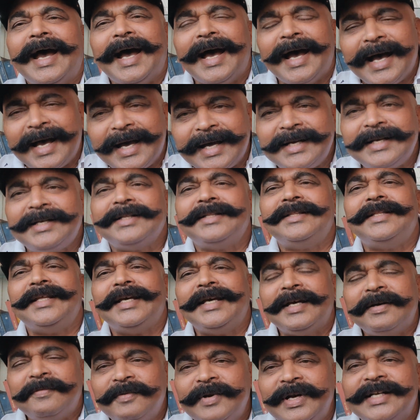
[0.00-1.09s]
and
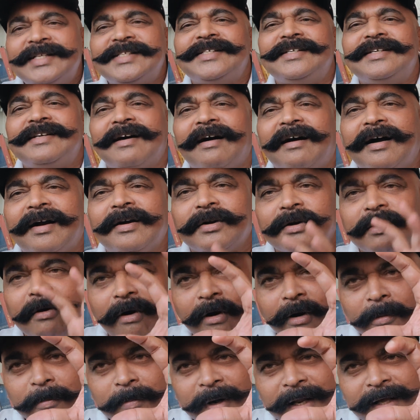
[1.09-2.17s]
they will start
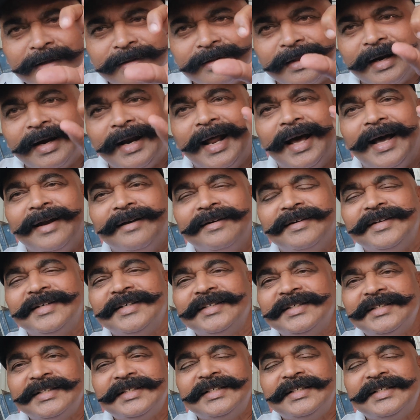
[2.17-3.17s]
gobbling that land